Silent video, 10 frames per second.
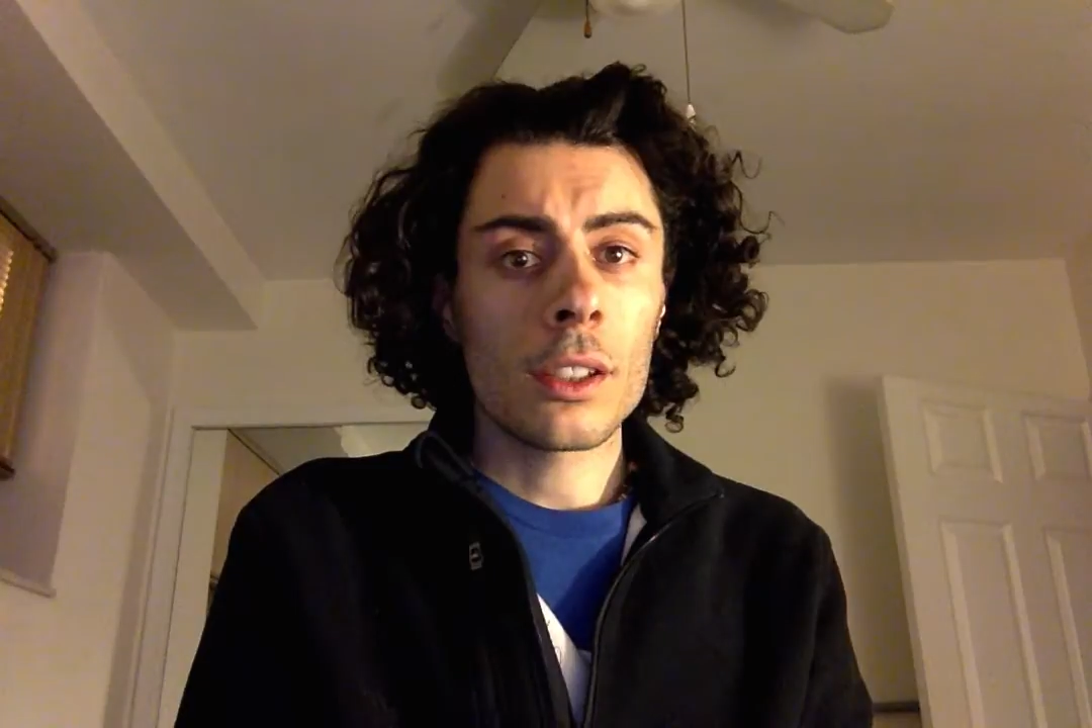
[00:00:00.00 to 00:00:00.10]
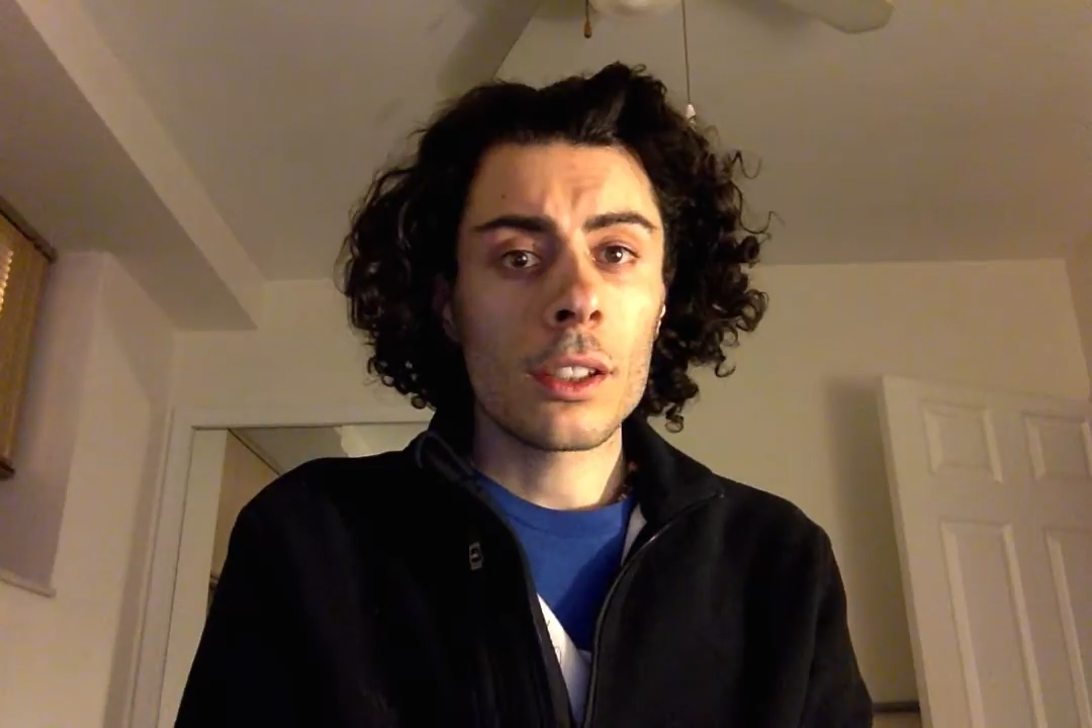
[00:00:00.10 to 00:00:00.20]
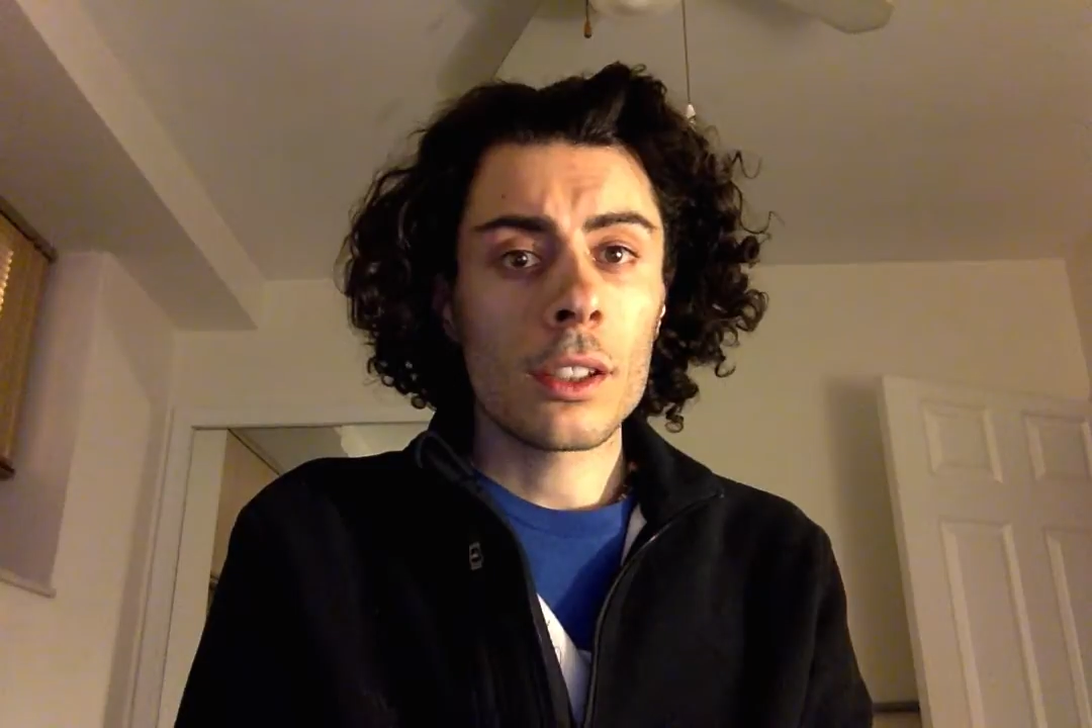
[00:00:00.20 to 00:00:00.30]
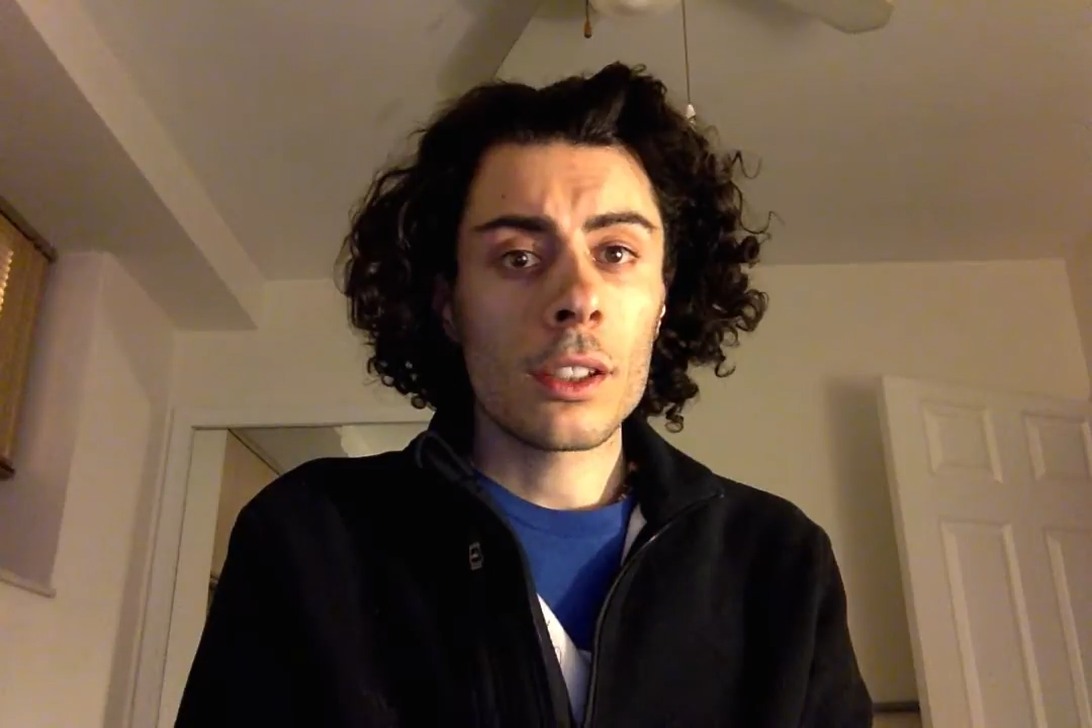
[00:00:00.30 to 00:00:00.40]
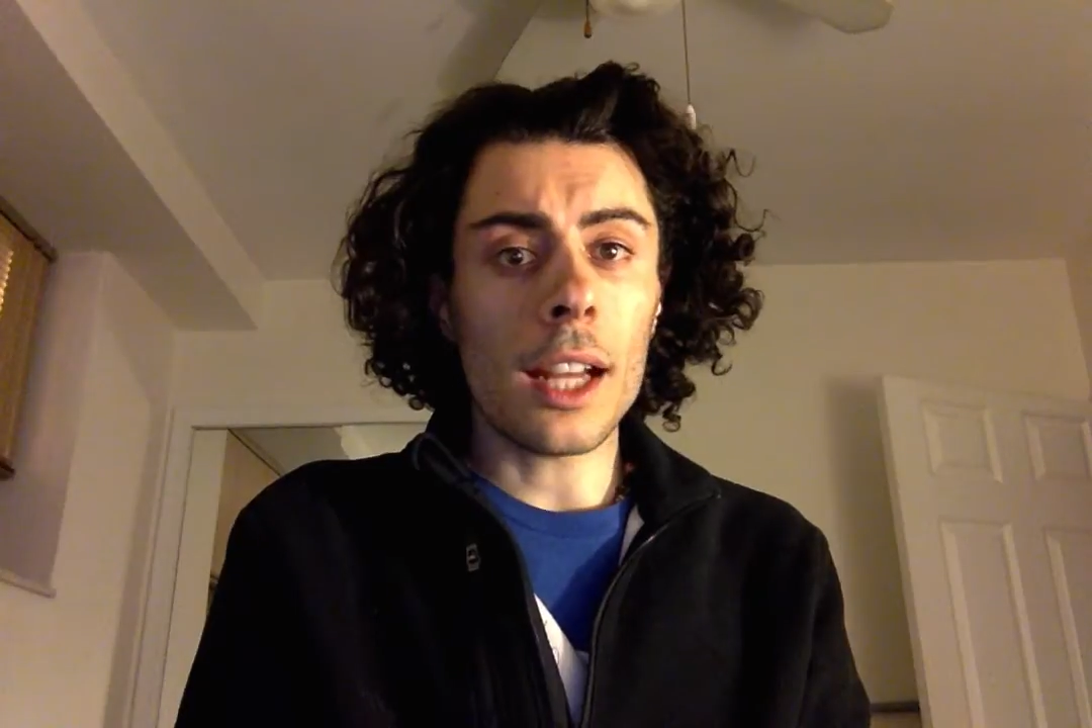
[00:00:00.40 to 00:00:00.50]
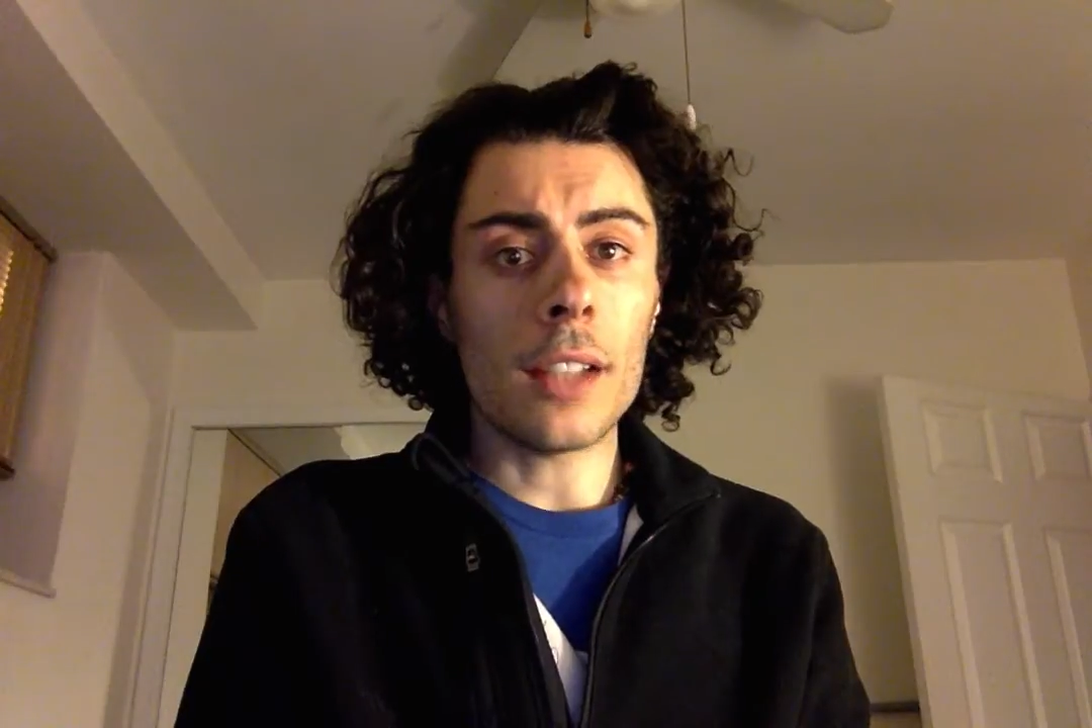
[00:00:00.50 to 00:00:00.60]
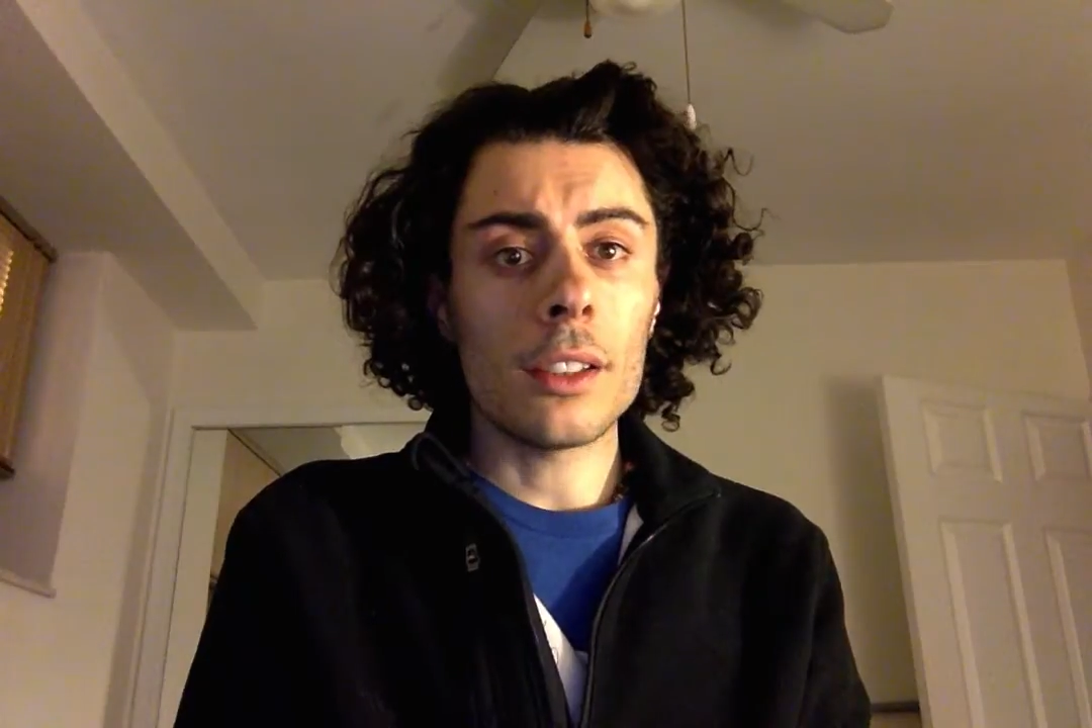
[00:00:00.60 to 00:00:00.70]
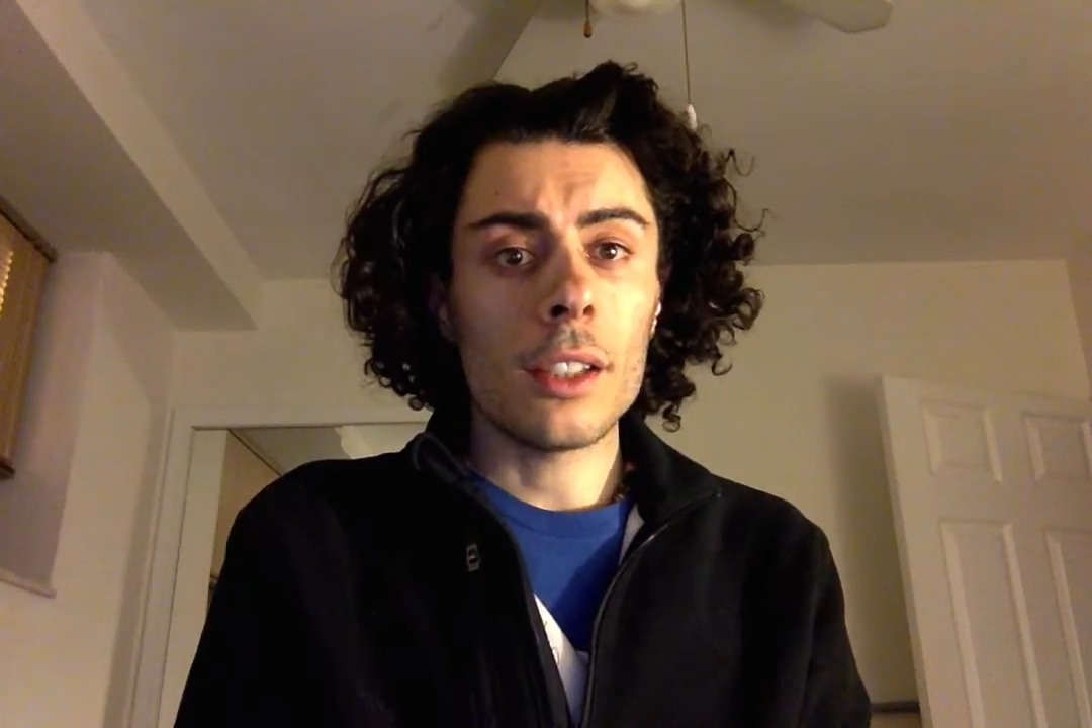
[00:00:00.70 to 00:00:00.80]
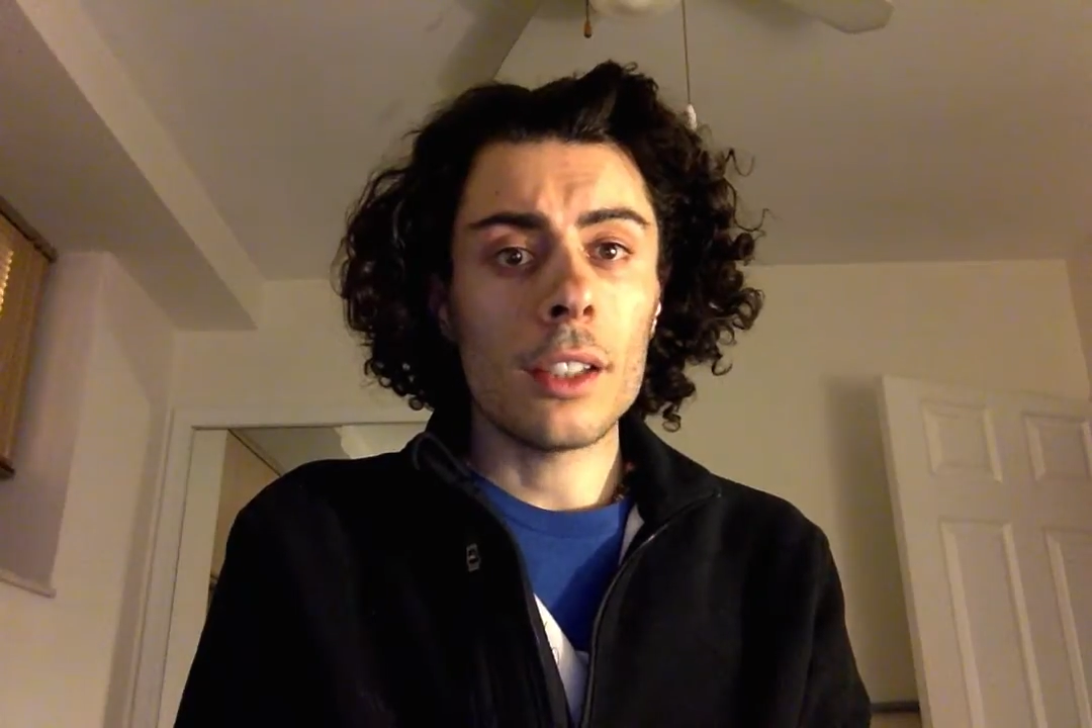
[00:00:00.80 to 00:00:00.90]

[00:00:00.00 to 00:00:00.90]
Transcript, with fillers: that